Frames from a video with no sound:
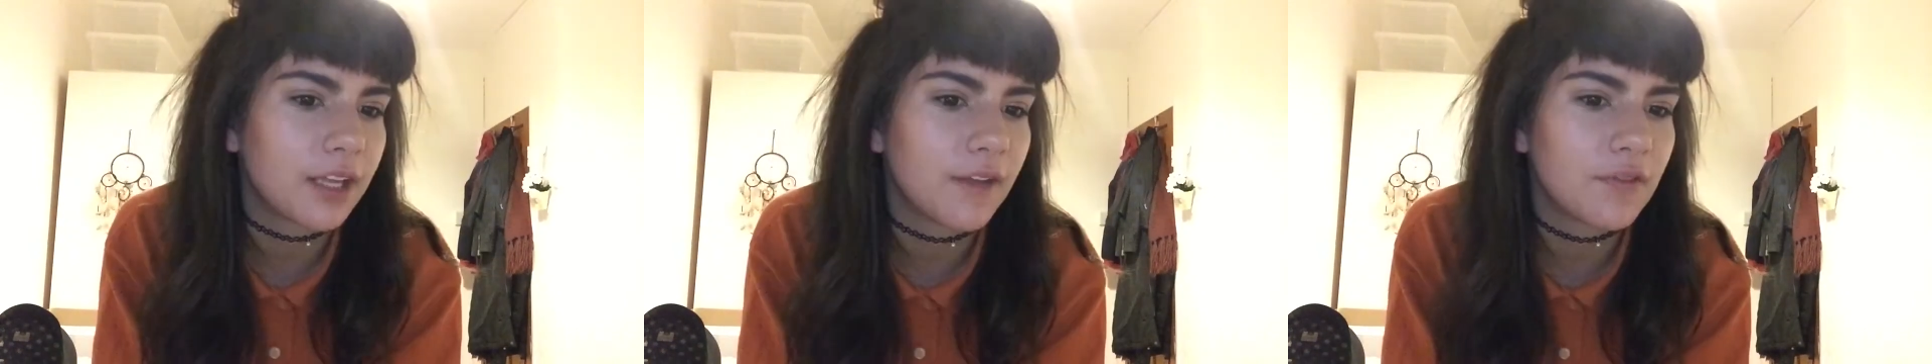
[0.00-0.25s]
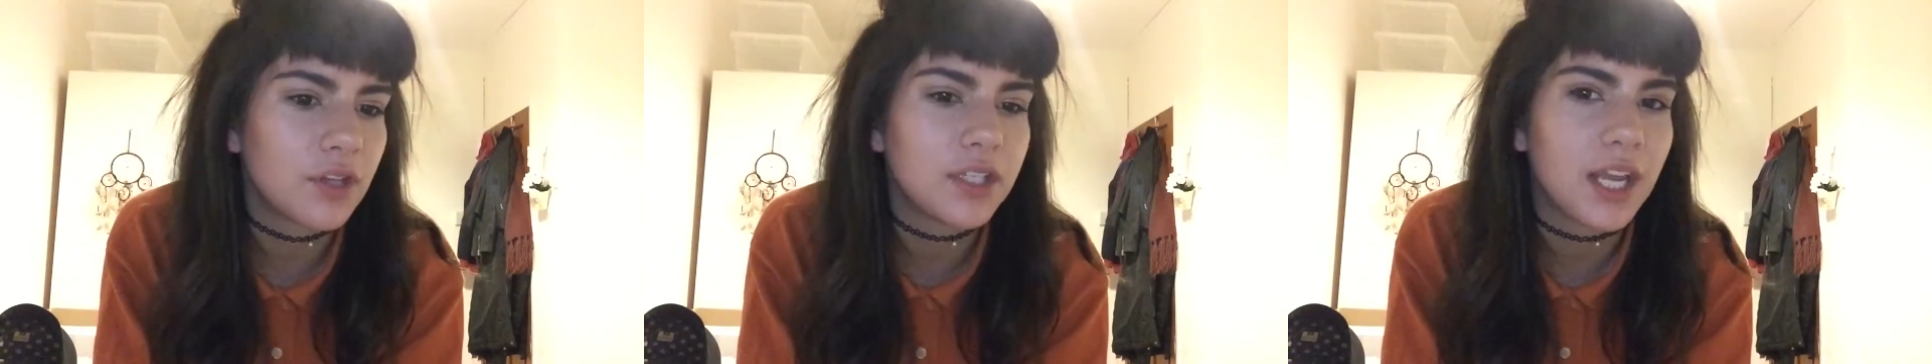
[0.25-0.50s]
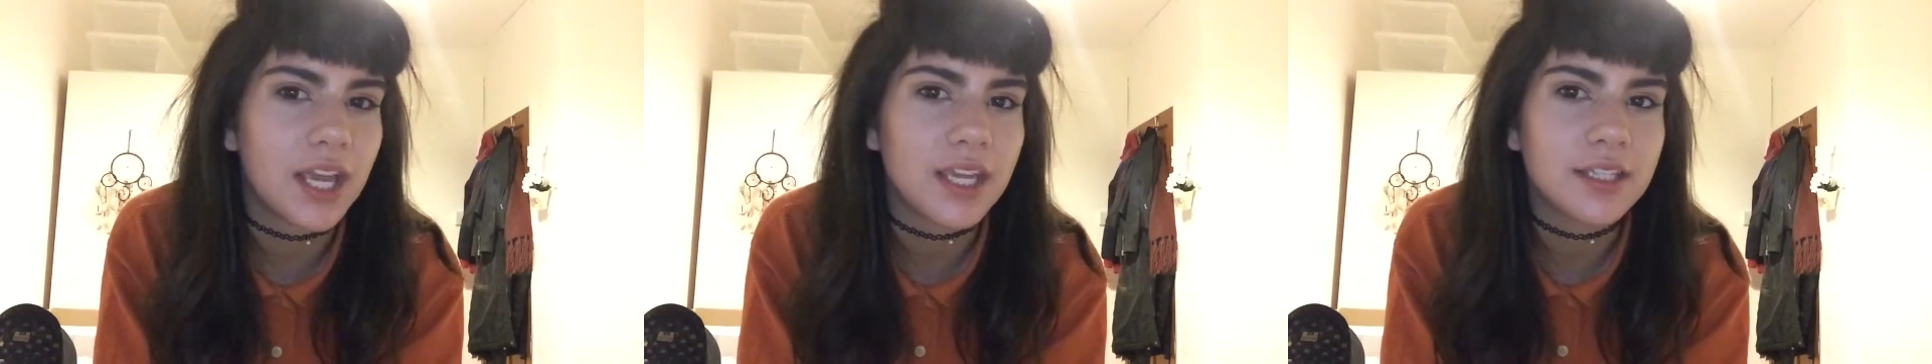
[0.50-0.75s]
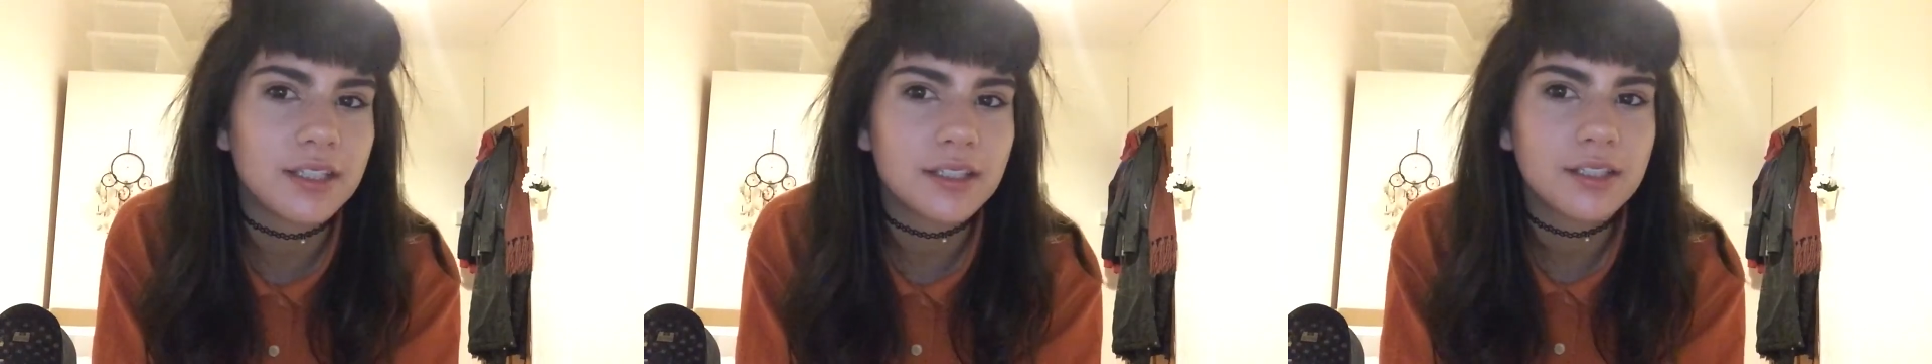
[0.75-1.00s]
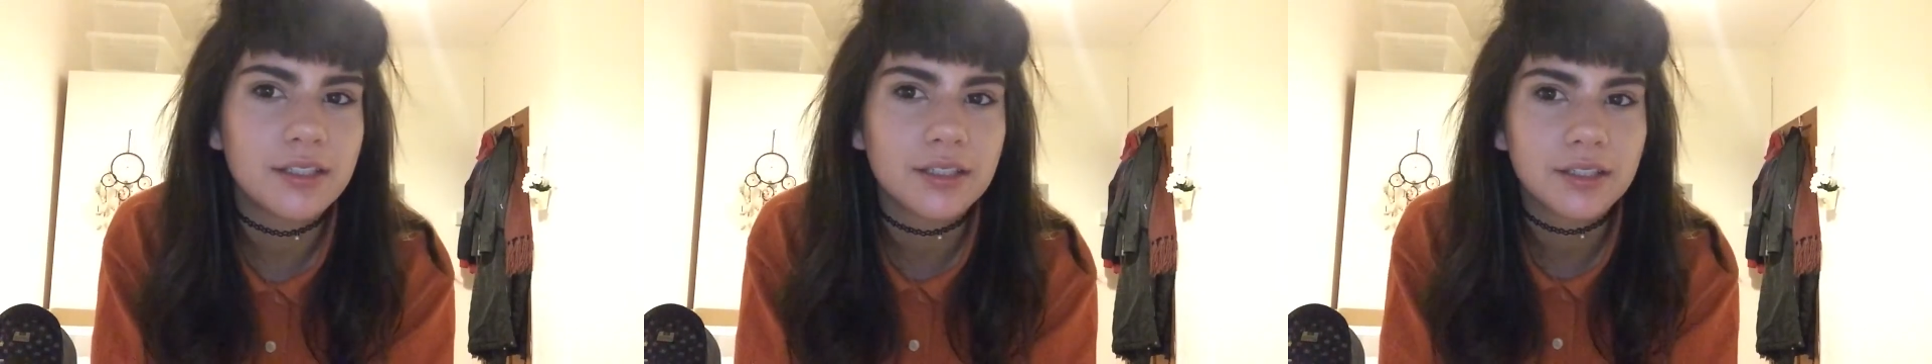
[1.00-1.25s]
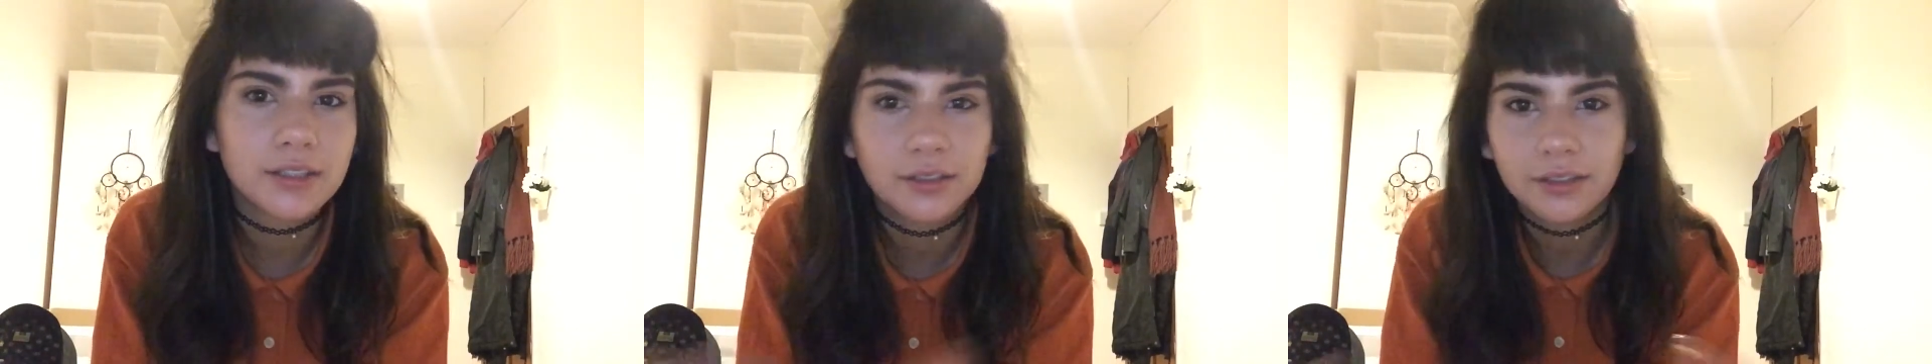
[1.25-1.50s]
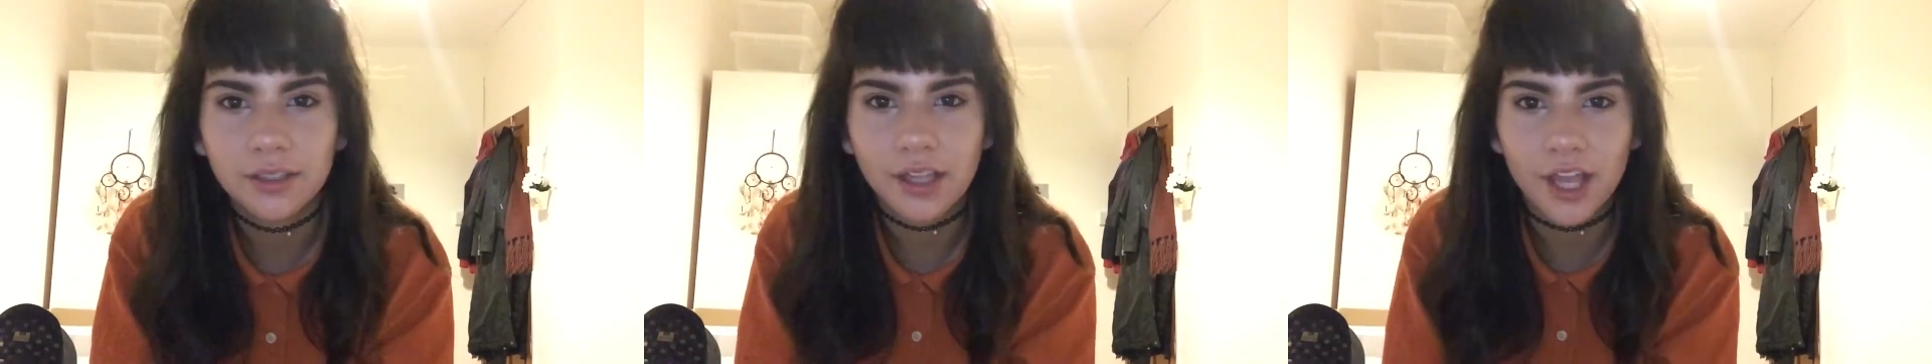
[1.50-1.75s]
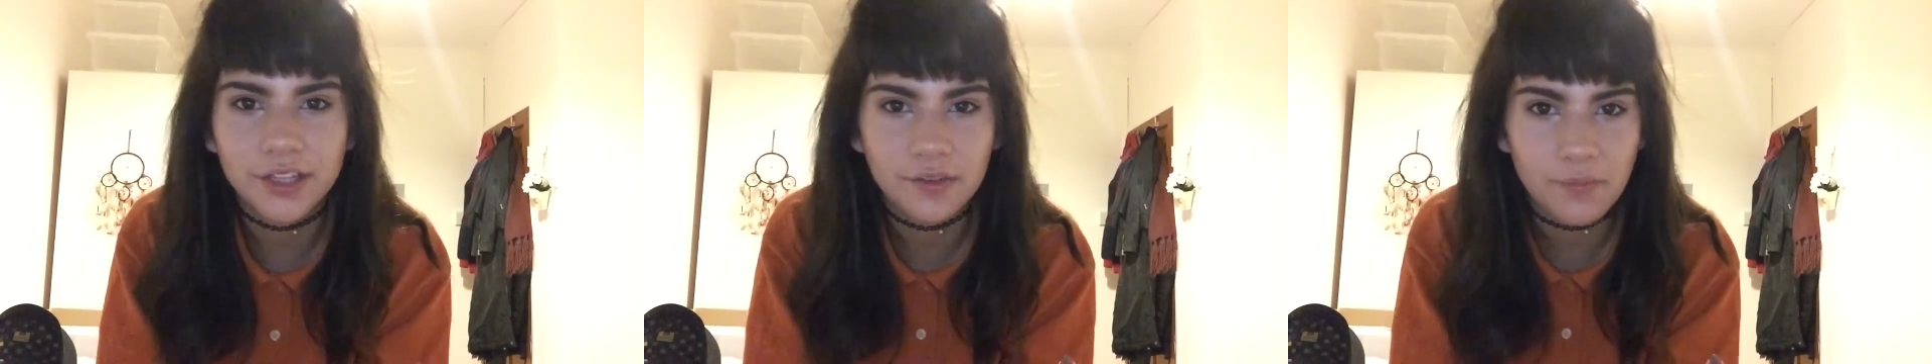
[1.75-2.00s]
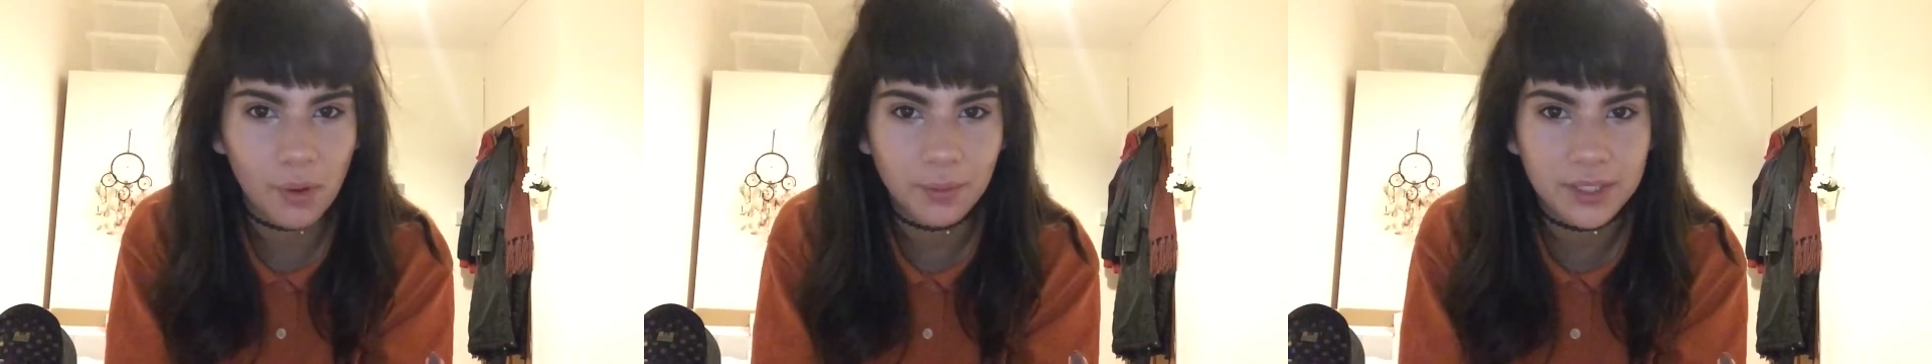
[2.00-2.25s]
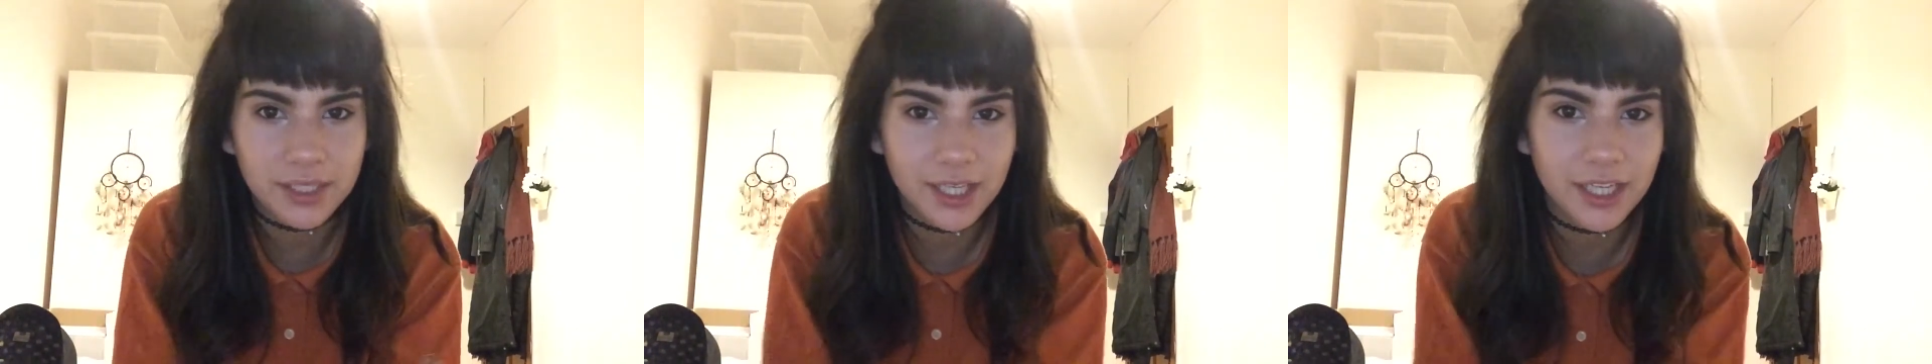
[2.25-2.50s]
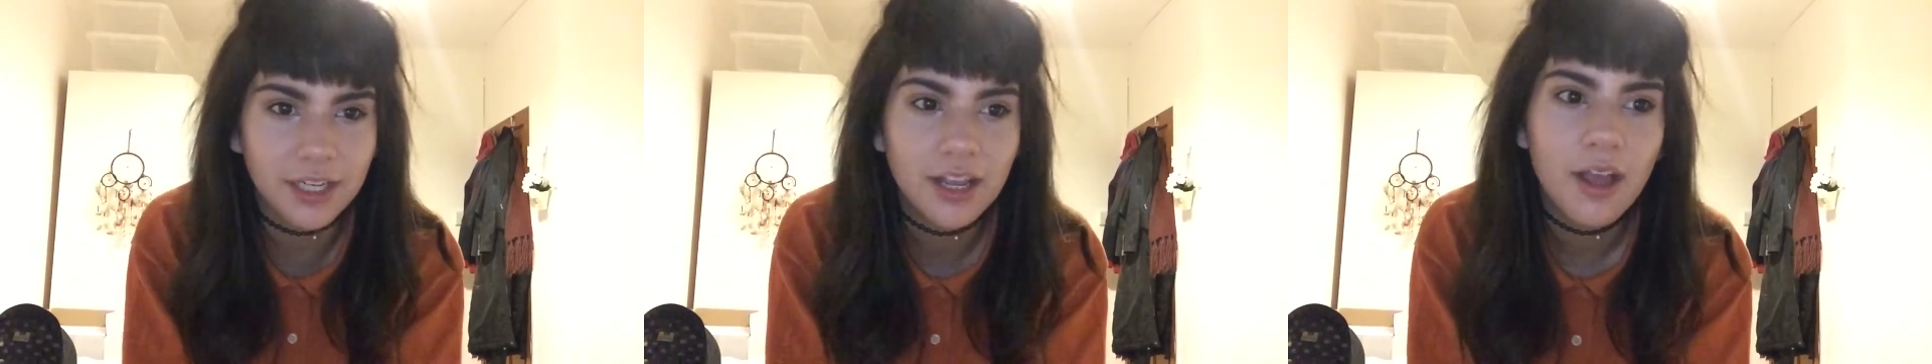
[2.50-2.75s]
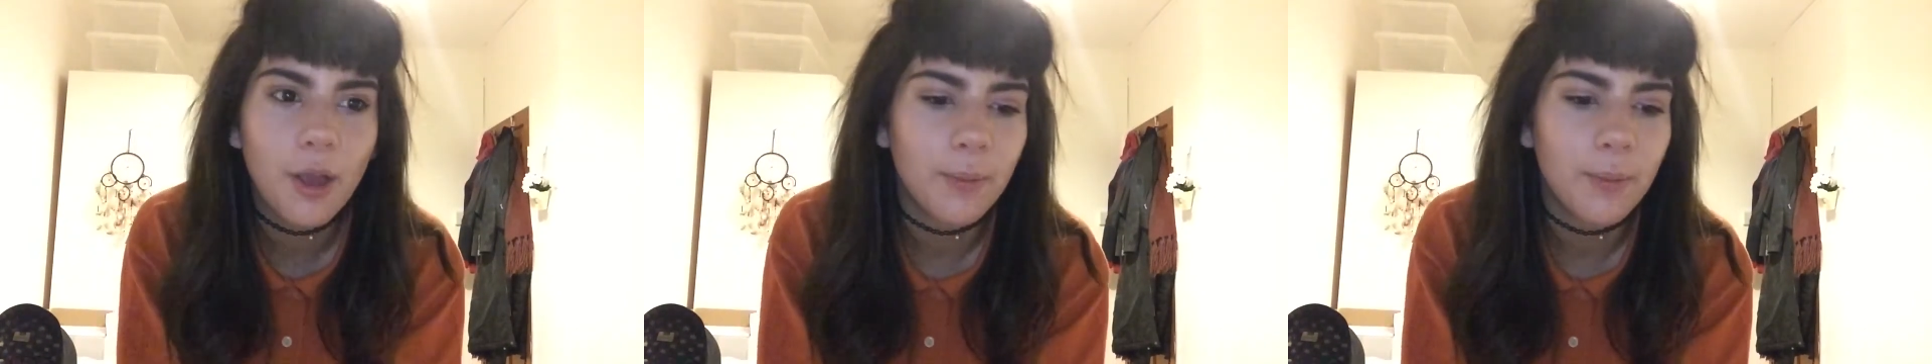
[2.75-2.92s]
A few days, as you've probably seen,